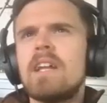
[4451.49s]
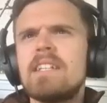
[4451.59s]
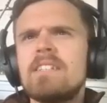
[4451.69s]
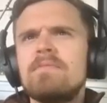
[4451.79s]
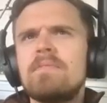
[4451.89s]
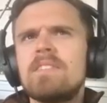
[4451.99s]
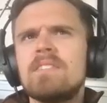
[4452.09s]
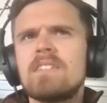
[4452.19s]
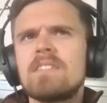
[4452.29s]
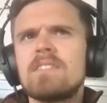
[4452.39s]

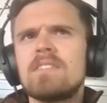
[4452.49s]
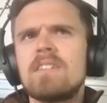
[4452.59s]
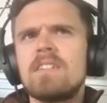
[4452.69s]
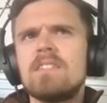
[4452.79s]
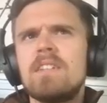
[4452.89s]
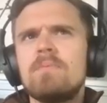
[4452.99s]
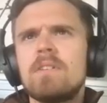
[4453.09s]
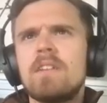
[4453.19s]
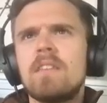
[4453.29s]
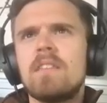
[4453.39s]
1956, 1981,